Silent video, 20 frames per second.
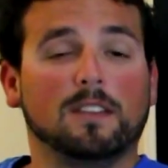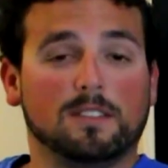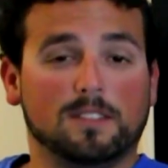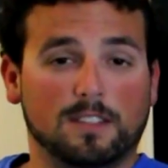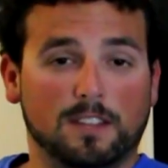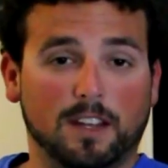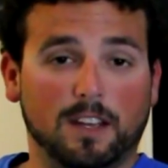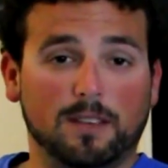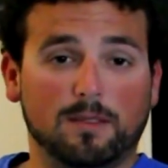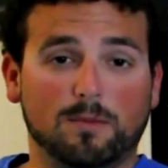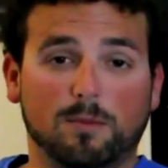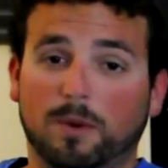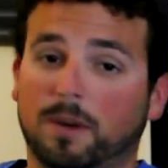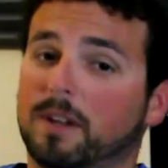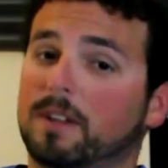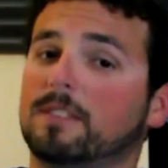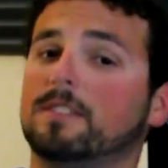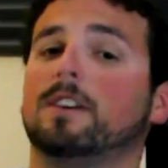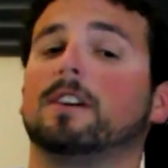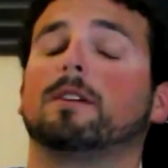Tonight, we're
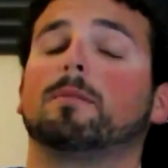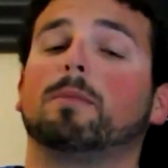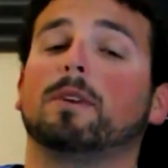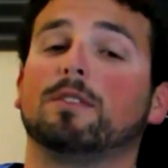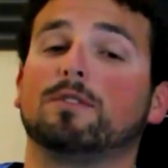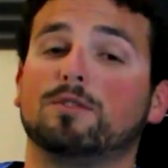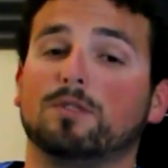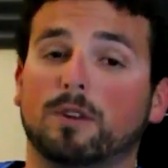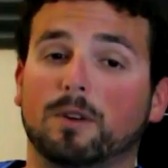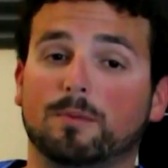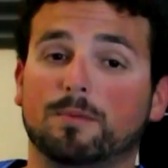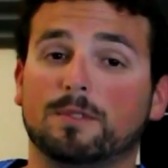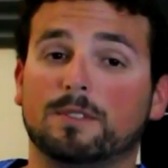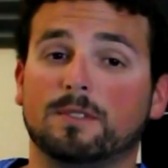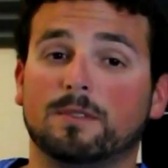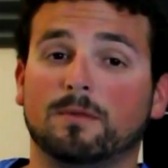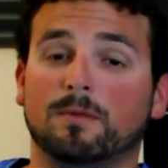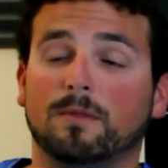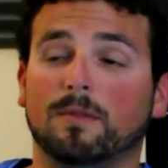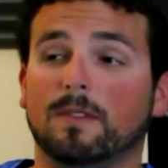going to talk about
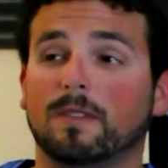tropes.